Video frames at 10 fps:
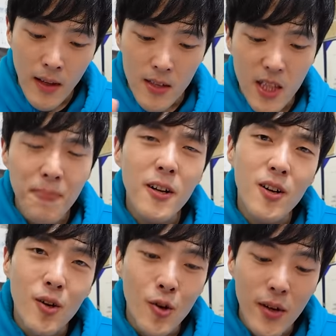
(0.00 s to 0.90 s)
A
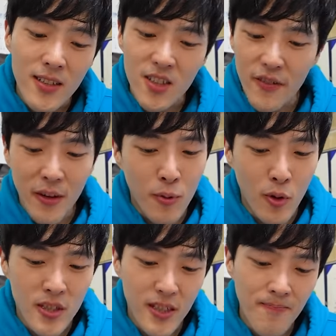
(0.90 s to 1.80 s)
typical Korean serving
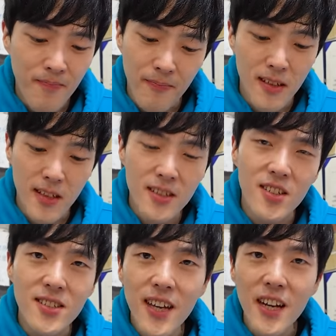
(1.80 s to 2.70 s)
portion is
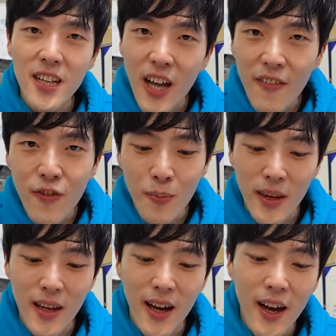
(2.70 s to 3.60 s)
just not enough for me.